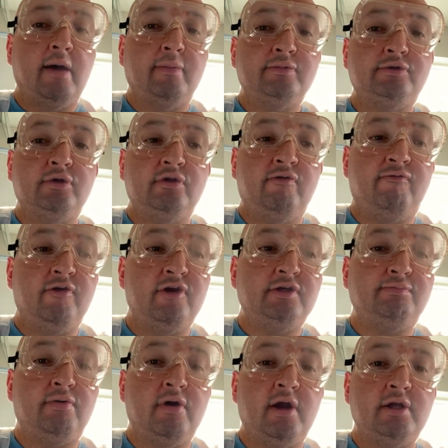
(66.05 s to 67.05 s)
So the first
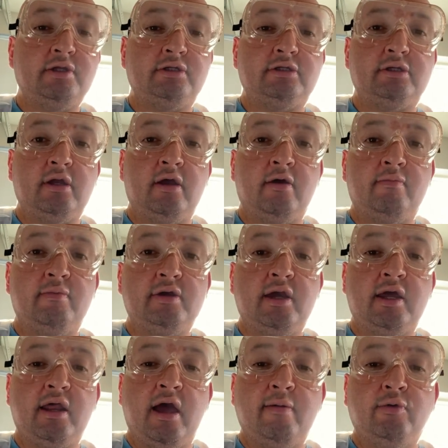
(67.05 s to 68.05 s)
part,
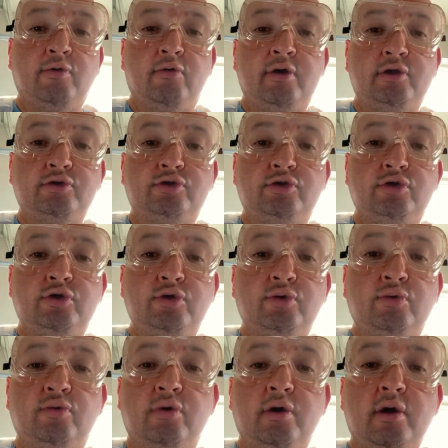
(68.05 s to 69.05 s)
again, I'm going
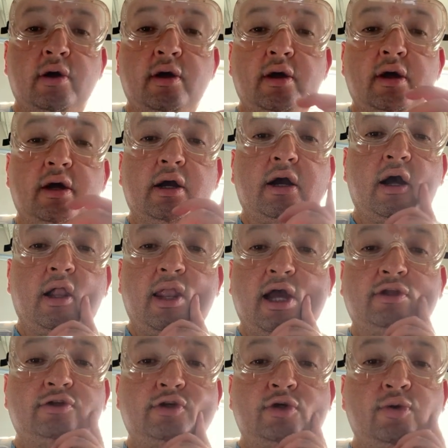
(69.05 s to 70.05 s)
to
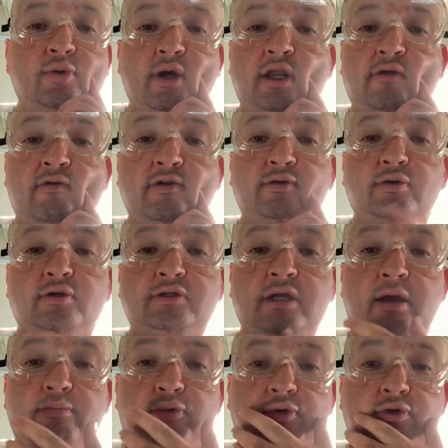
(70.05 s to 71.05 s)
collect 2 individual
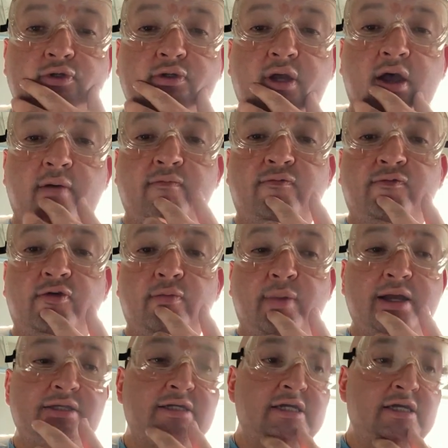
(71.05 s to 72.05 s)
samples from my
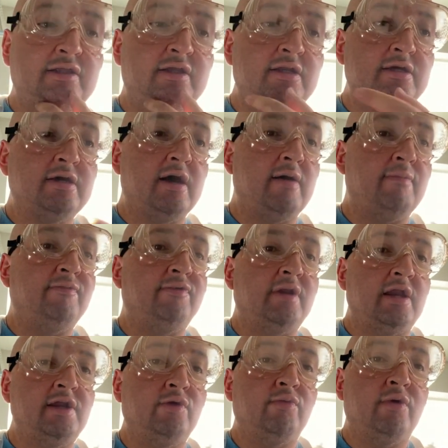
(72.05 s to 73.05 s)
teeth and gums, and I
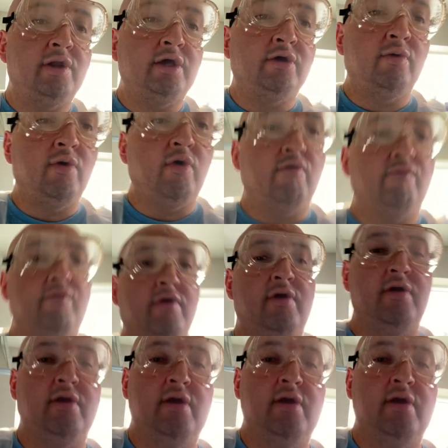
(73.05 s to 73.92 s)
did want to go over